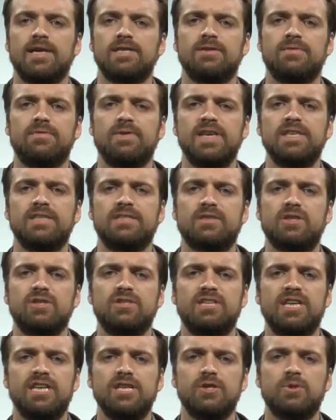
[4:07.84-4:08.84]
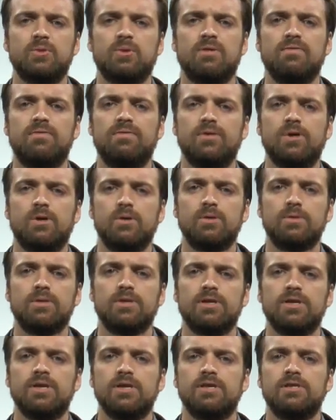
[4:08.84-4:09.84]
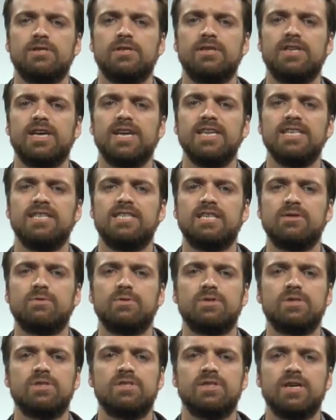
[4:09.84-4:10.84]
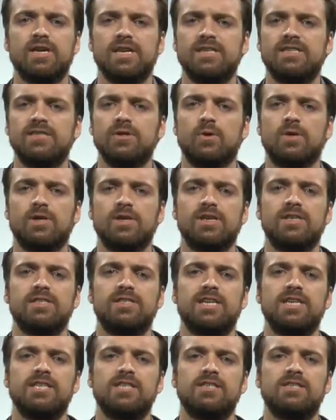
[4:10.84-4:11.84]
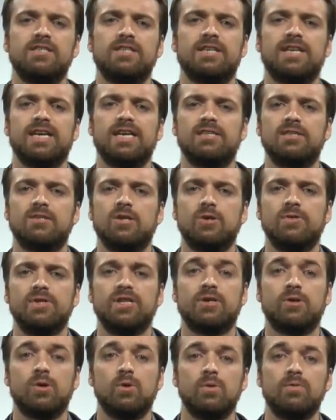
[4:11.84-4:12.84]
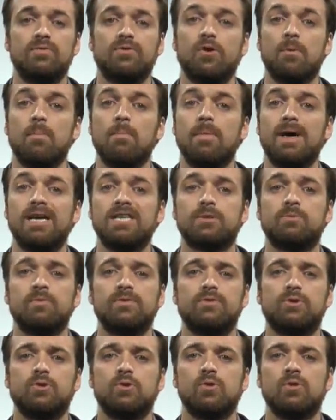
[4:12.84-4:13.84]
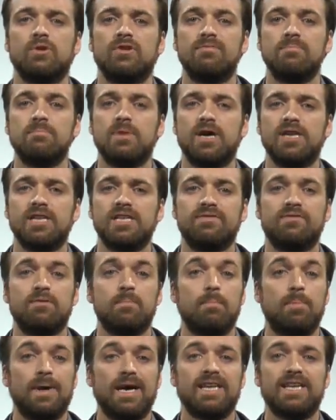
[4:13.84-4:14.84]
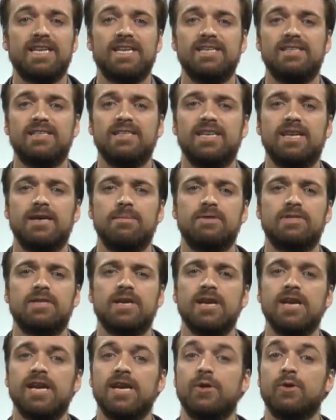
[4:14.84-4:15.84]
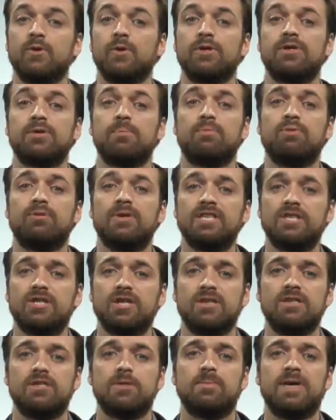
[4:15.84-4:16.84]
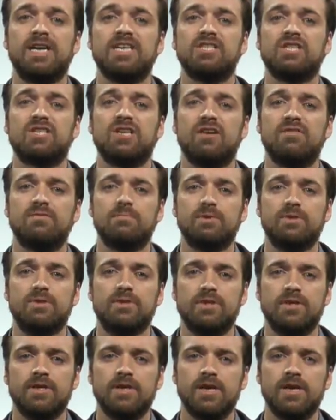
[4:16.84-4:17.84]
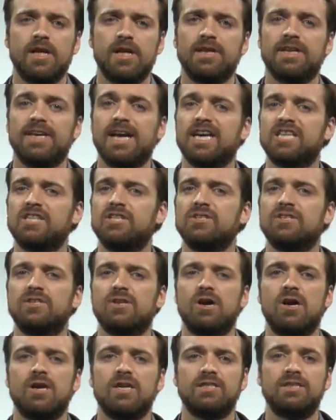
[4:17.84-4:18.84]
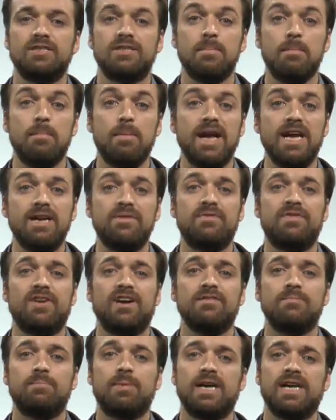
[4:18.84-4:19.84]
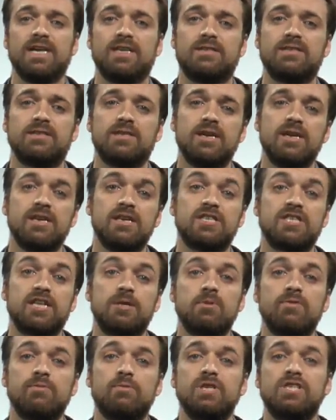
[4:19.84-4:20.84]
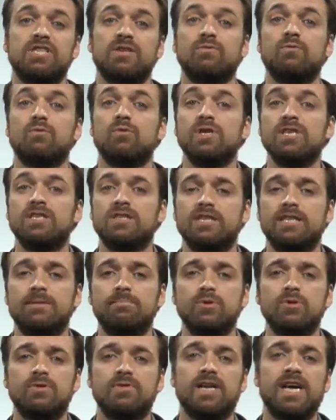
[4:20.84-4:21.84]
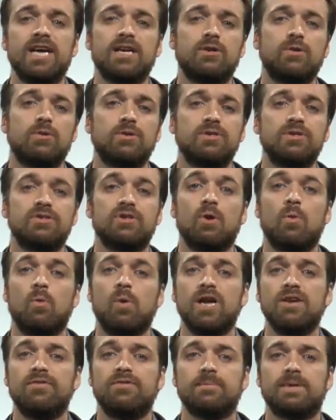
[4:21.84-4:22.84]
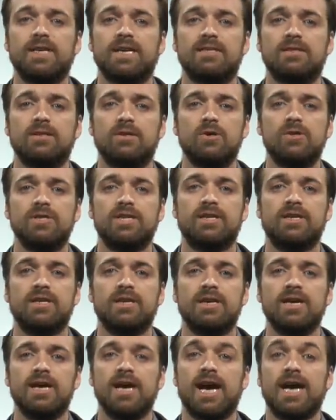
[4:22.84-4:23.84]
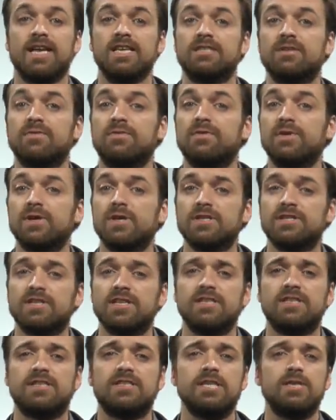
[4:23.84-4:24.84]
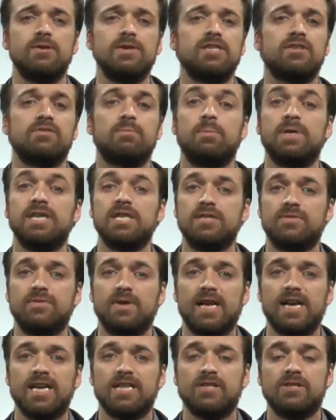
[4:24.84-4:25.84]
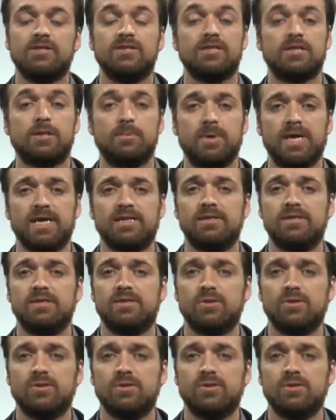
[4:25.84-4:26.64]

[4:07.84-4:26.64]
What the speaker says: As events continue to unfold, today, civil society organizations in Catalonia called for a mass withdrawal of money from bank ATMs in order to pressure the Spanish government. The action targeted the main five banks, some of which have recently moved headquarters away from Catalonia, and is the first in a series of peaceful actions expected